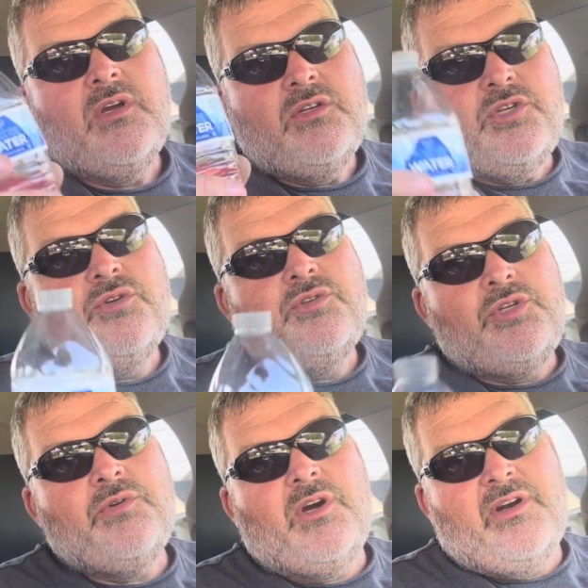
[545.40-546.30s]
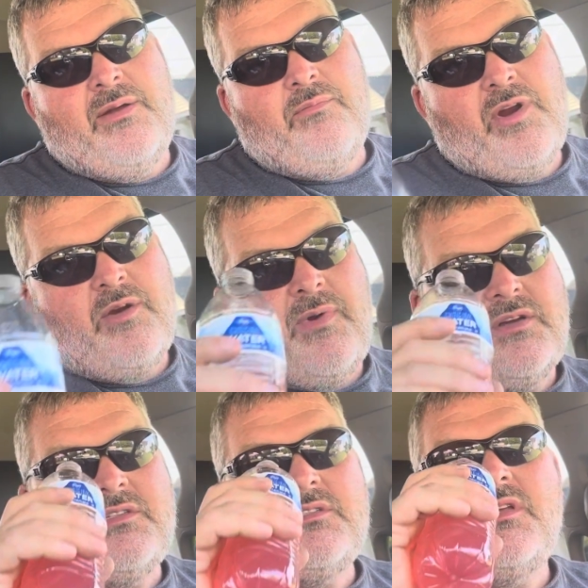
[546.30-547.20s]
Two 200 amp breaker
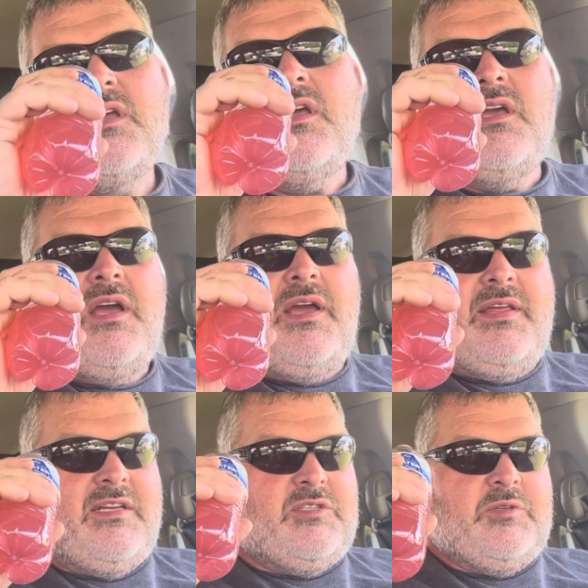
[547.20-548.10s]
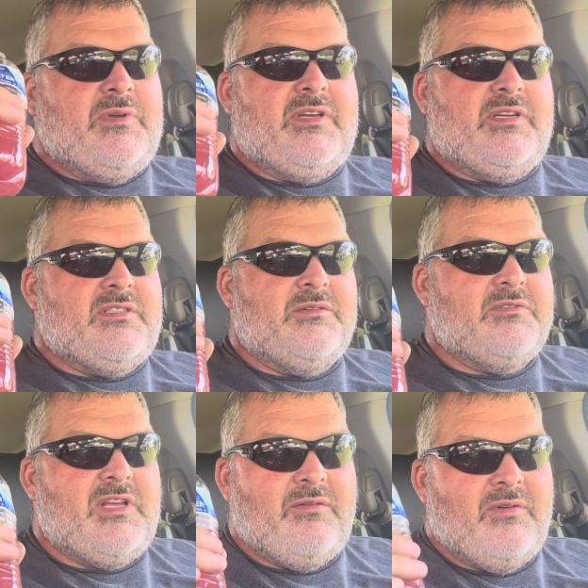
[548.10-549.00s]
boxes. And that's just because it was
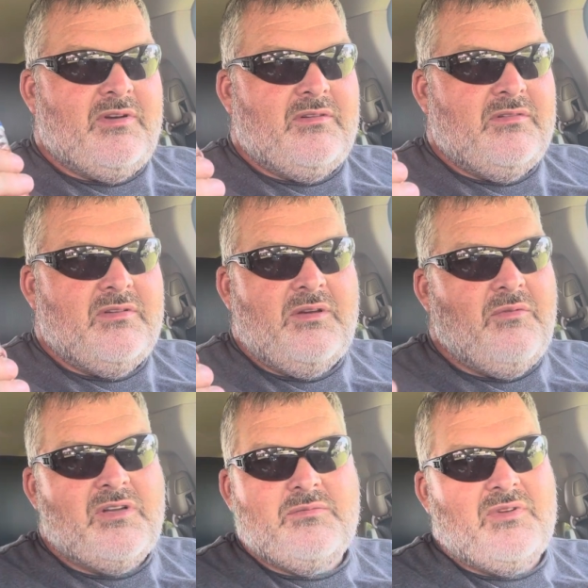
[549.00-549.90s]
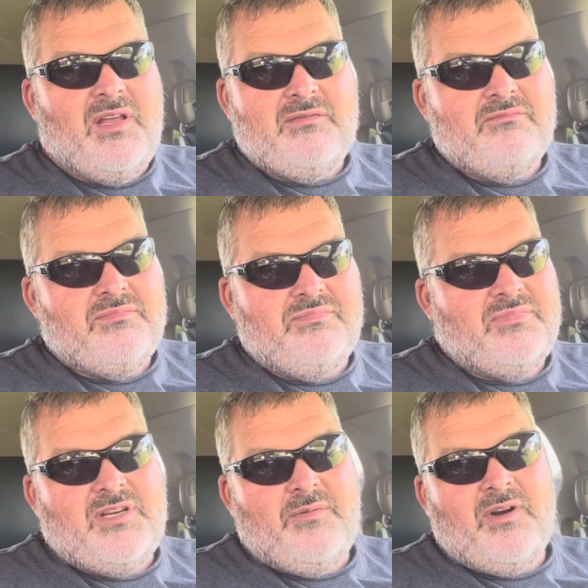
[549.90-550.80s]
like, well, it wasn't but like
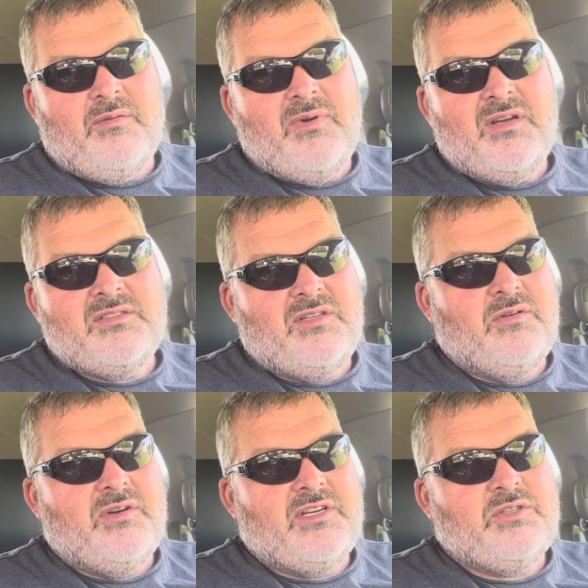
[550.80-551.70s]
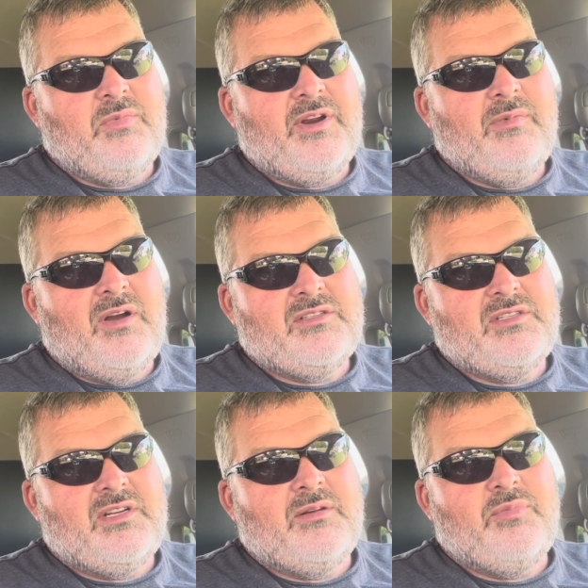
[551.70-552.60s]
a couple $100 to throw an extra breaker box in
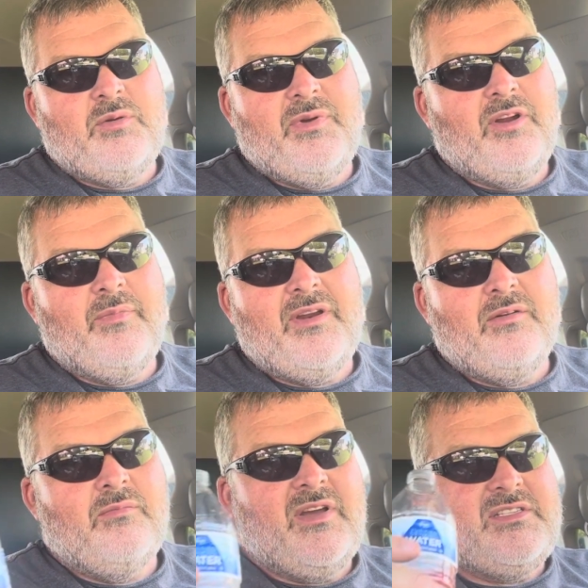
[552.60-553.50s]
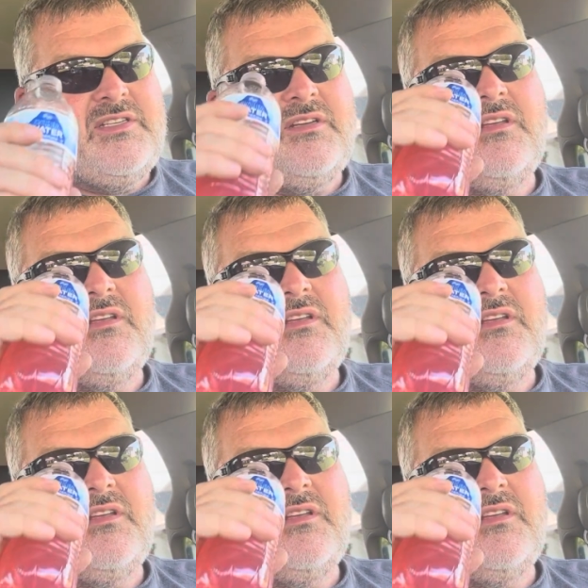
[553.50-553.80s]
there and put a bigger meter base in.